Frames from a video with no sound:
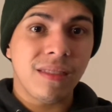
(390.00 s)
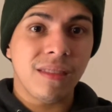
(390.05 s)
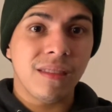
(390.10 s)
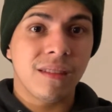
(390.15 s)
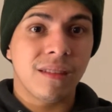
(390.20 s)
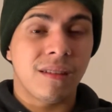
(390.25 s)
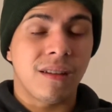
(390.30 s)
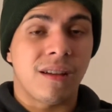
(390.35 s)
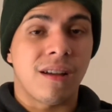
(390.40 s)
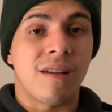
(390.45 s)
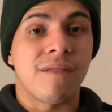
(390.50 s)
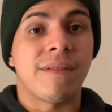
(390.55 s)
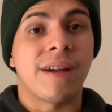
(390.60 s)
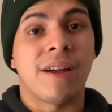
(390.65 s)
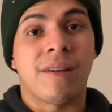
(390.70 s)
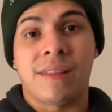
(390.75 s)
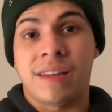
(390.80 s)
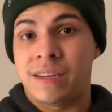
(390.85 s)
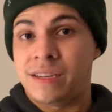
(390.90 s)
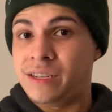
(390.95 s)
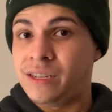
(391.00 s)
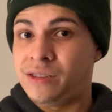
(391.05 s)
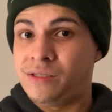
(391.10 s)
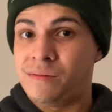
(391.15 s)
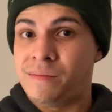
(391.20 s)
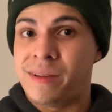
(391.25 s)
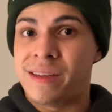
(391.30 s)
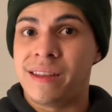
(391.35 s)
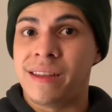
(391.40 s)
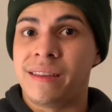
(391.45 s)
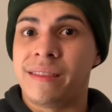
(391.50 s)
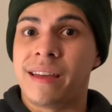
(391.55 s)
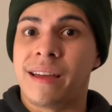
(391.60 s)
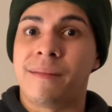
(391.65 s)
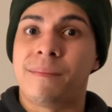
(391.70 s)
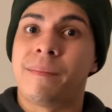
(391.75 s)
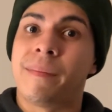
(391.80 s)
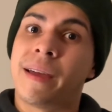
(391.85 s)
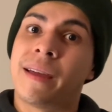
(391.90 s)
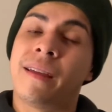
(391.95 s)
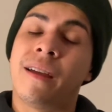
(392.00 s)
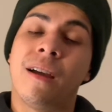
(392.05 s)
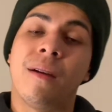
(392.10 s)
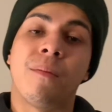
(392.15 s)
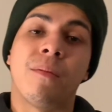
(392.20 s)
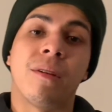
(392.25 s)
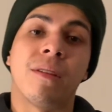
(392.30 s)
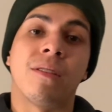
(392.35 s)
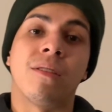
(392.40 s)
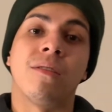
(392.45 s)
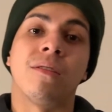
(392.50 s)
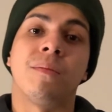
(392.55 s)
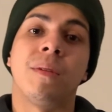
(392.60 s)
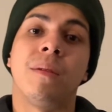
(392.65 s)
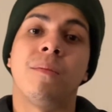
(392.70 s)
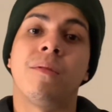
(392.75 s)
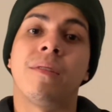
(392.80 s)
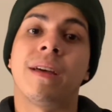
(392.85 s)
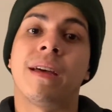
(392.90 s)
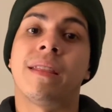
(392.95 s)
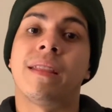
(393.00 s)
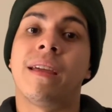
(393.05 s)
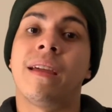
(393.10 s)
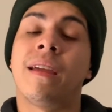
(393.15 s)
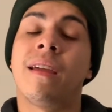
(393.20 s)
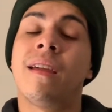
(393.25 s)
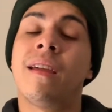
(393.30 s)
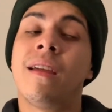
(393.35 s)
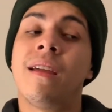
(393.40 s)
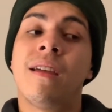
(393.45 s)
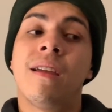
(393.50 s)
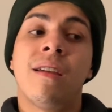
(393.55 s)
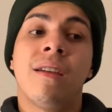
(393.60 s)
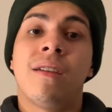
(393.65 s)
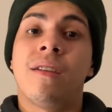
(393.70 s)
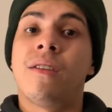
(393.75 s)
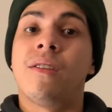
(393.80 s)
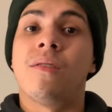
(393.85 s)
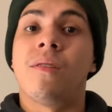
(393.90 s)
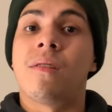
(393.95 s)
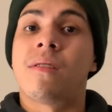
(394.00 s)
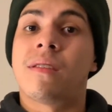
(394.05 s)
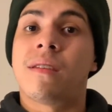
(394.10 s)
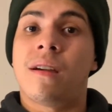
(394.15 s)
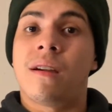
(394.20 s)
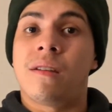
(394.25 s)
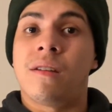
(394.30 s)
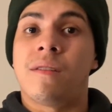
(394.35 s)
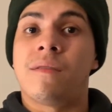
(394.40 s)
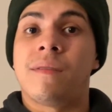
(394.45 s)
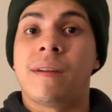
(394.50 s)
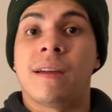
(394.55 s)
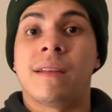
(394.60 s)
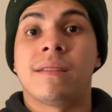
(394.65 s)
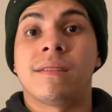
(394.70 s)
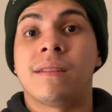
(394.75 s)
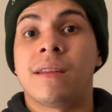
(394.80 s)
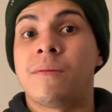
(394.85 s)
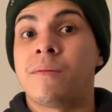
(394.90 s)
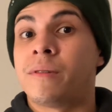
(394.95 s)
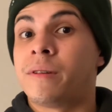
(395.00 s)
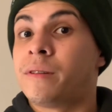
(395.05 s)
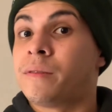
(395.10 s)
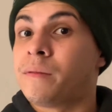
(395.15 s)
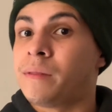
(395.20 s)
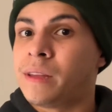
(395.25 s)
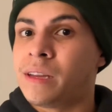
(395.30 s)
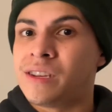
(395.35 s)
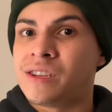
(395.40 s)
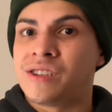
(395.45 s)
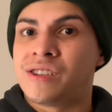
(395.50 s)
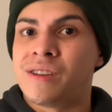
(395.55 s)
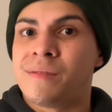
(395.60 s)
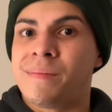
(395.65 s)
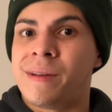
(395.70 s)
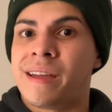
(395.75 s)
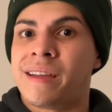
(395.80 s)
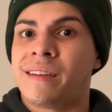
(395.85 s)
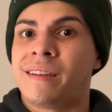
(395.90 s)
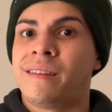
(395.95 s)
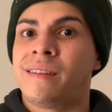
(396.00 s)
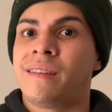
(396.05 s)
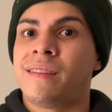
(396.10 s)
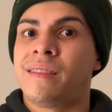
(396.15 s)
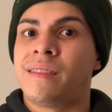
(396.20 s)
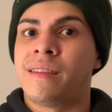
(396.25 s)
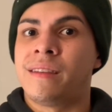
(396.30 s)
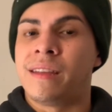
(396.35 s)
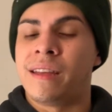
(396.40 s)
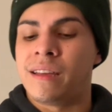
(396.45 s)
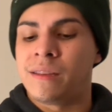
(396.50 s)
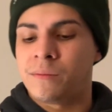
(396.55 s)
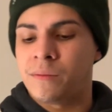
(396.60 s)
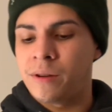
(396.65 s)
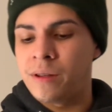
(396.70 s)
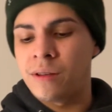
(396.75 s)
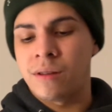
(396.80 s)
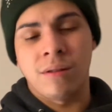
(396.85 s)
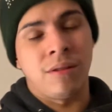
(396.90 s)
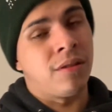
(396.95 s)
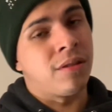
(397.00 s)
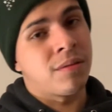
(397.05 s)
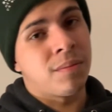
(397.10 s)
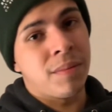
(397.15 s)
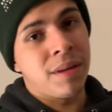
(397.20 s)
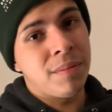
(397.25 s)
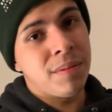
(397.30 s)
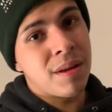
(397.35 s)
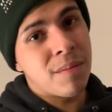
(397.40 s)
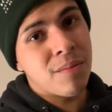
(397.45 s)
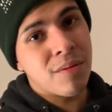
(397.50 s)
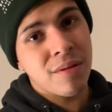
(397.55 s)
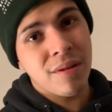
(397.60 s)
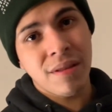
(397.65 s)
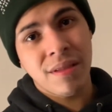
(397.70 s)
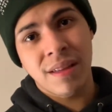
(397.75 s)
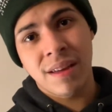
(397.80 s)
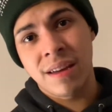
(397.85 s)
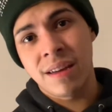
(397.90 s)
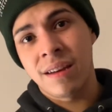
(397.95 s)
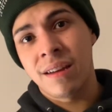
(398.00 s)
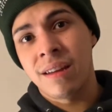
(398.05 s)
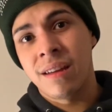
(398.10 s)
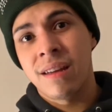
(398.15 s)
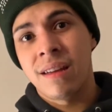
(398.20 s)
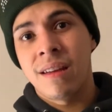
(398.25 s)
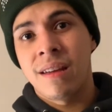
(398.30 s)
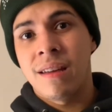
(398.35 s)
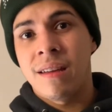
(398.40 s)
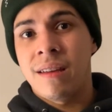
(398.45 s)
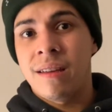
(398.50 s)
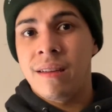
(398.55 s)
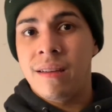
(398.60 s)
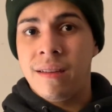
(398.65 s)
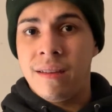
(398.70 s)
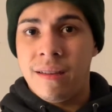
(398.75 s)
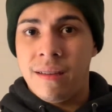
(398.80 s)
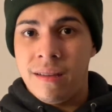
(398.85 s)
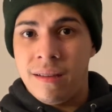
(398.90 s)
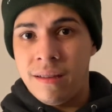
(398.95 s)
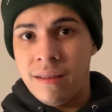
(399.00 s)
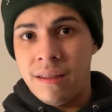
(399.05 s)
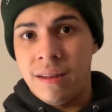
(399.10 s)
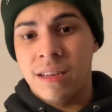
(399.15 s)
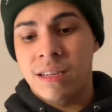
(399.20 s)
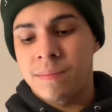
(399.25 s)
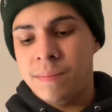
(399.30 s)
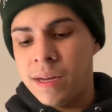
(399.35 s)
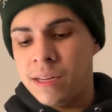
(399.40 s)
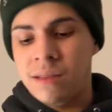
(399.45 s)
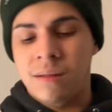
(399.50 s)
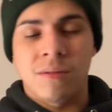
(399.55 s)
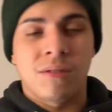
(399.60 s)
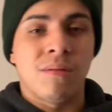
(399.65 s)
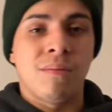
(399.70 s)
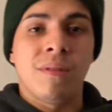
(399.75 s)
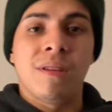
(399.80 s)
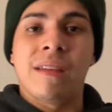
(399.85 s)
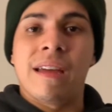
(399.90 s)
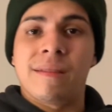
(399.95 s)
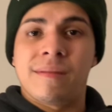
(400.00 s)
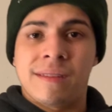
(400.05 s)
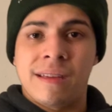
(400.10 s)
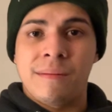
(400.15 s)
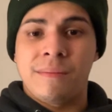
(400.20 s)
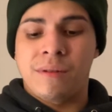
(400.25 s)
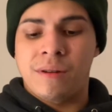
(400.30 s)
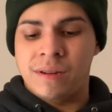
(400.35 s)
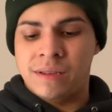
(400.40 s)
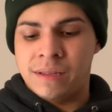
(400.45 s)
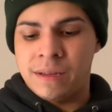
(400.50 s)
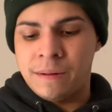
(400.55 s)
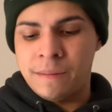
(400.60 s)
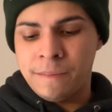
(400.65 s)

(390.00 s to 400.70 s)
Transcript: violation to many that met up with those people that they, you know, thought of as they were in a relationship back in the days where you can just meet people online and expect them to be that same person.